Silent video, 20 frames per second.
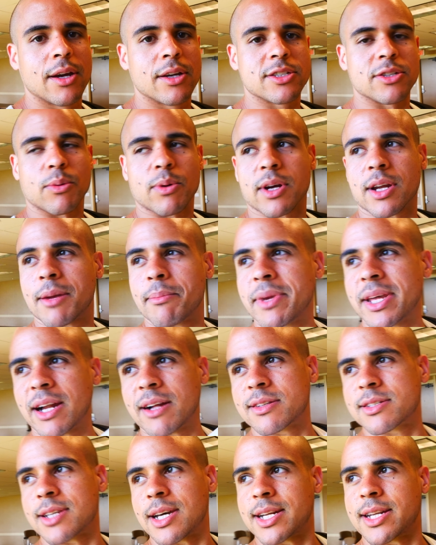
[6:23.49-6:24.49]
So we're going to meet
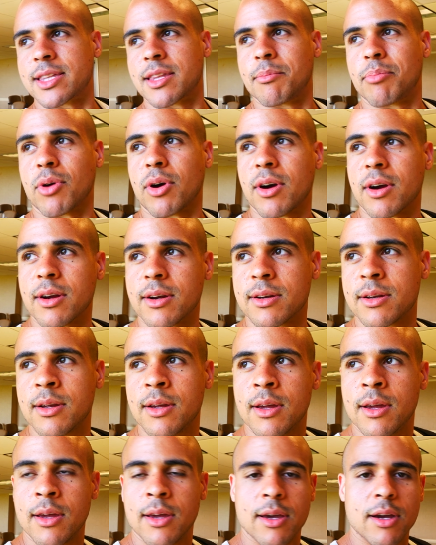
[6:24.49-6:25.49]
outside at the bar
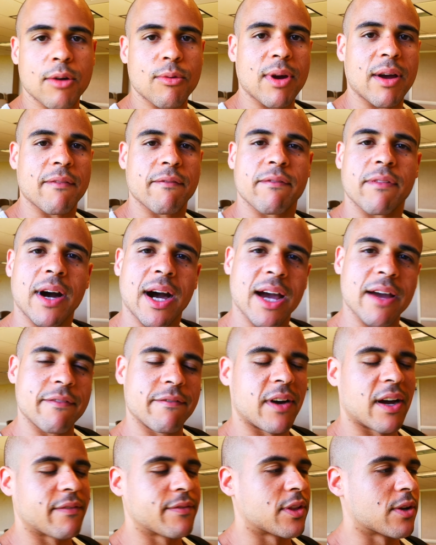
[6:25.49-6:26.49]
around five,
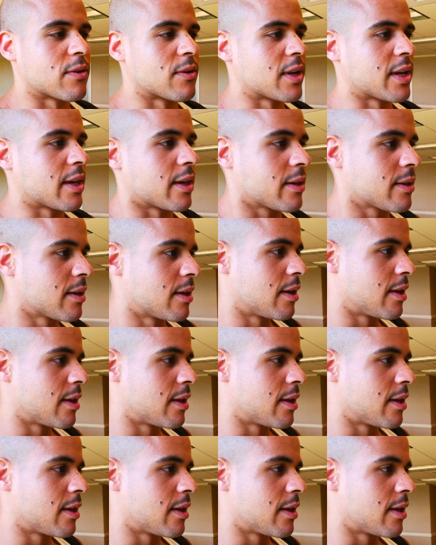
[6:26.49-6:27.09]
five thirty.